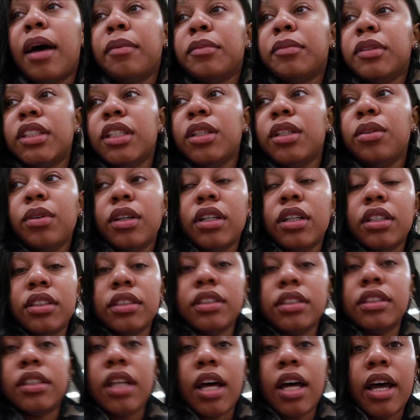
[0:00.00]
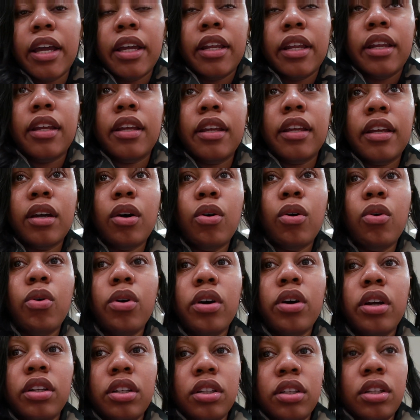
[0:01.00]
I'm still undecided
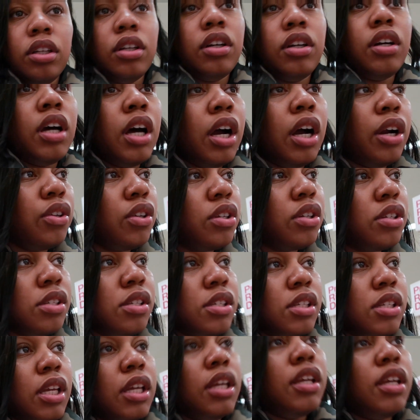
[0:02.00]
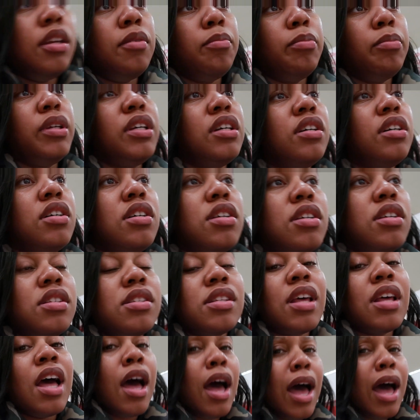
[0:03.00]
on the color scheme because
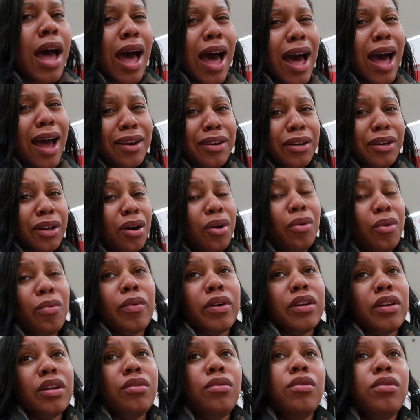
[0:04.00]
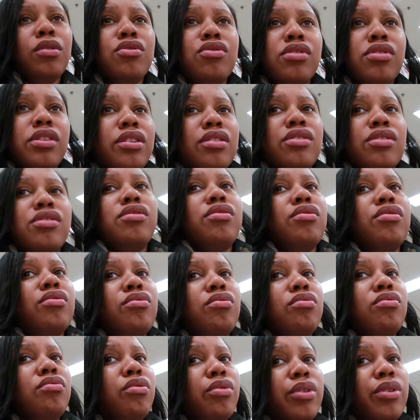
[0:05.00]
I don't want to do the
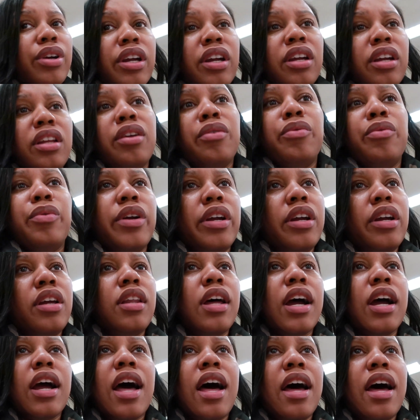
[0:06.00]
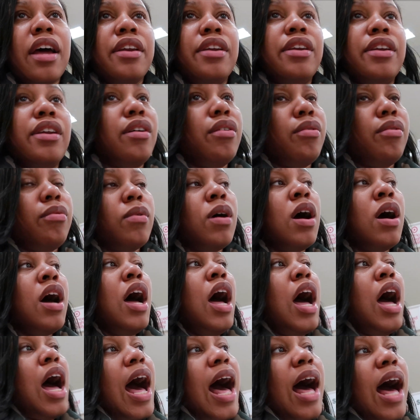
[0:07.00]
traditional green and red. Like, I don't.
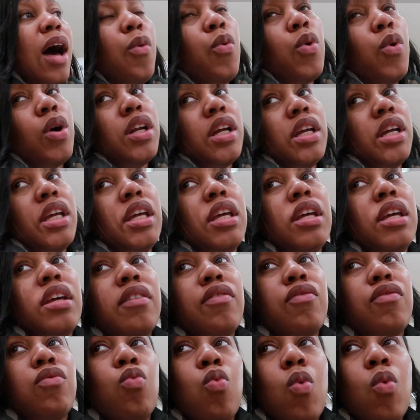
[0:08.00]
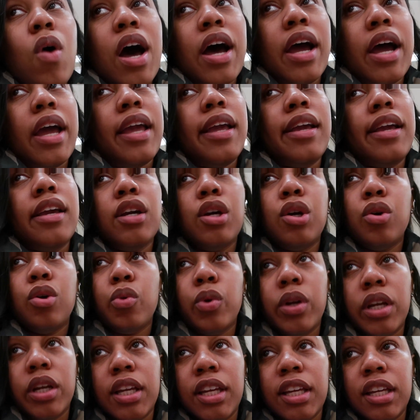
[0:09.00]
I want to give white,
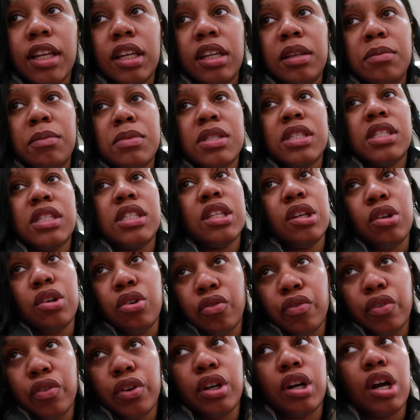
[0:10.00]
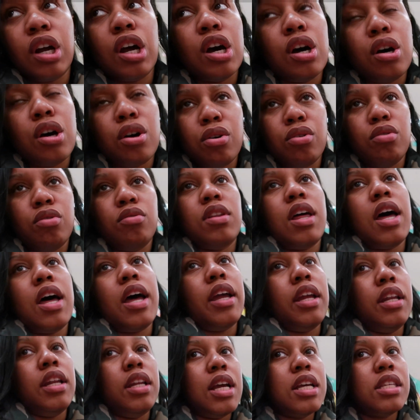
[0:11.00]
cream, silver, gold.
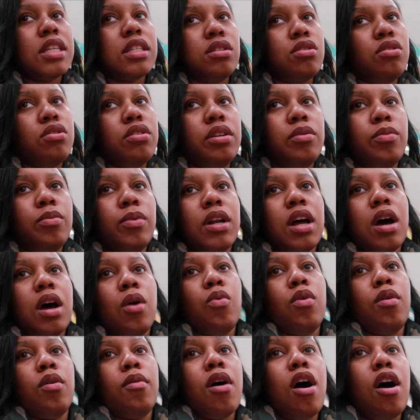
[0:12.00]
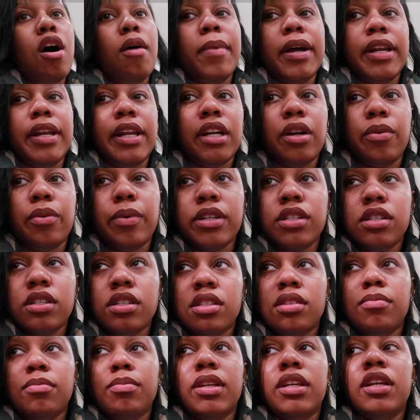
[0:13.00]
Like, that's literally what I want all my
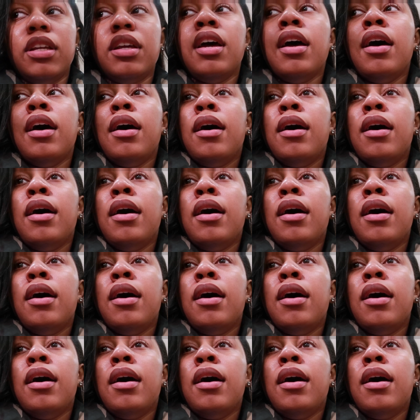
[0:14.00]
decorations to be.